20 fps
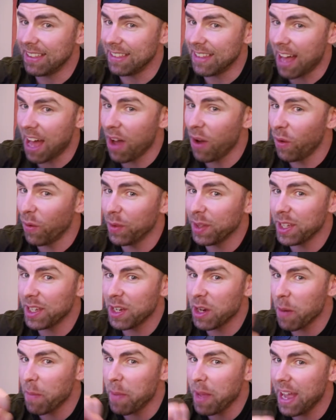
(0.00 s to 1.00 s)
not only
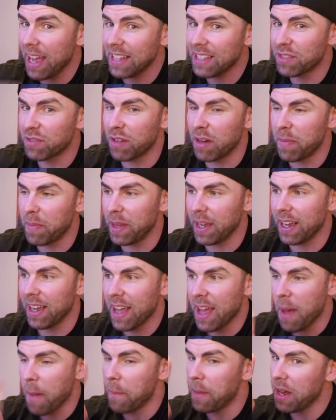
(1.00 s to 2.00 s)
your pants
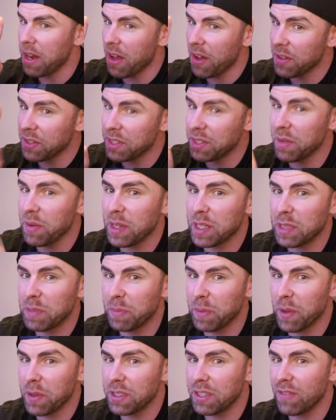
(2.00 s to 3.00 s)
ripping, but also
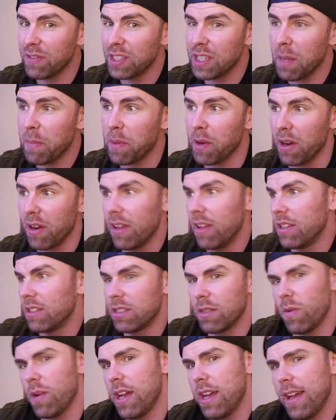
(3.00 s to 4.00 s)
explosive zipper.
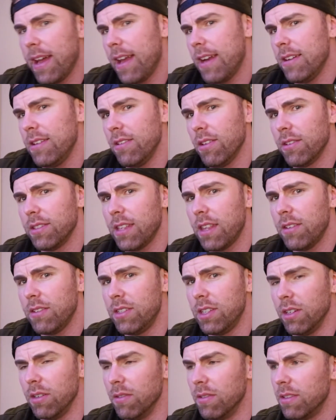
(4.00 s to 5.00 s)
So why you gotta do those other
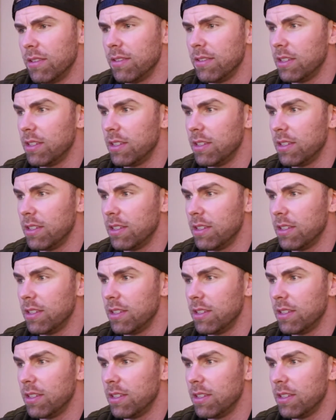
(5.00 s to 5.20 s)
two?